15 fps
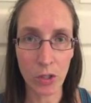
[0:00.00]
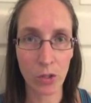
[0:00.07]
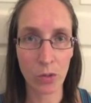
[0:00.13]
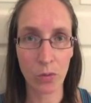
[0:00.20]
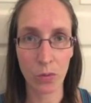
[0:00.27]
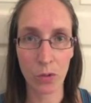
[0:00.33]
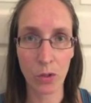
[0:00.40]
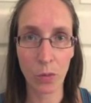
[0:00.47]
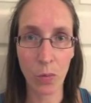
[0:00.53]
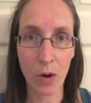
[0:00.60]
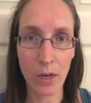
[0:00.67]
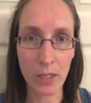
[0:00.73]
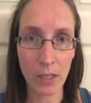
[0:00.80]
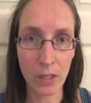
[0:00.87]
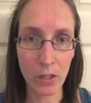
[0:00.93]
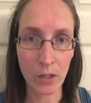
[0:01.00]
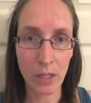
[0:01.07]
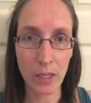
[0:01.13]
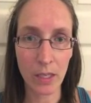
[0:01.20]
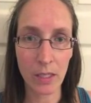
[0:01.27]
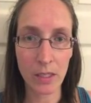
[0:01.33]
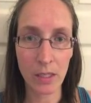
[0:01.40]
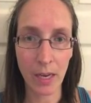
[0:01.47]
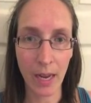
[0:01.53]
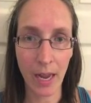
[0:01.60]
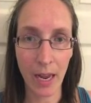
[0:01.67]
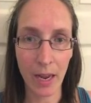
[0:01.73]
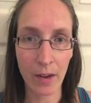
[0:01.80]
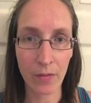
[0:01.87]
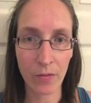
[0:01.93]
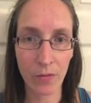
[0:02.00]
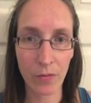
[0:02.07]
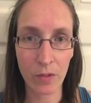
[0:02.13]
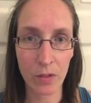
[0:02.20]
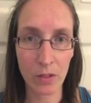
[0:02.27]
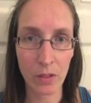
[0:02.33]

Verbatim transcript: You're you're wanting your keys to have